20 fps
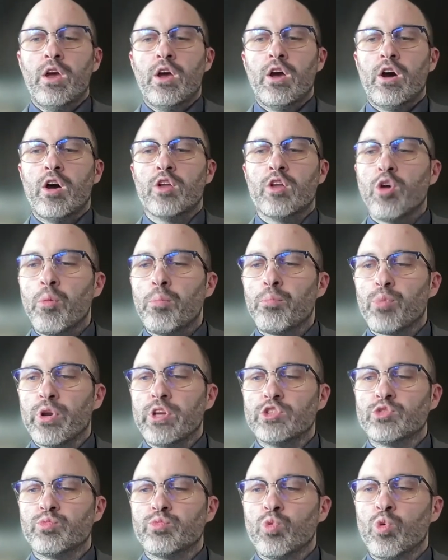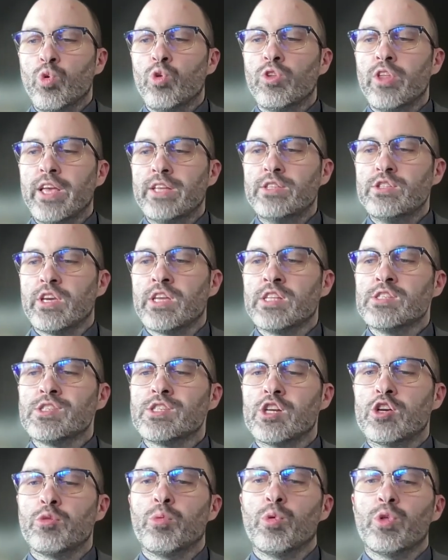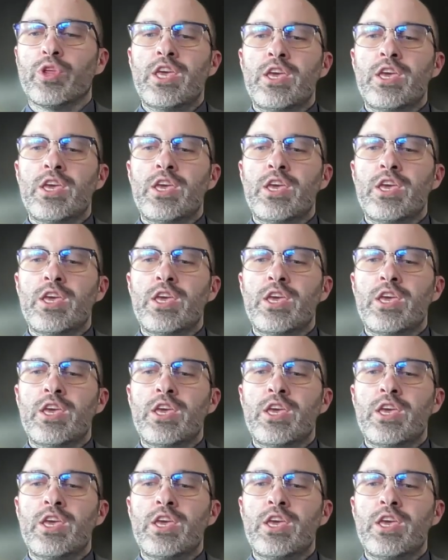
Although British rule led to considerable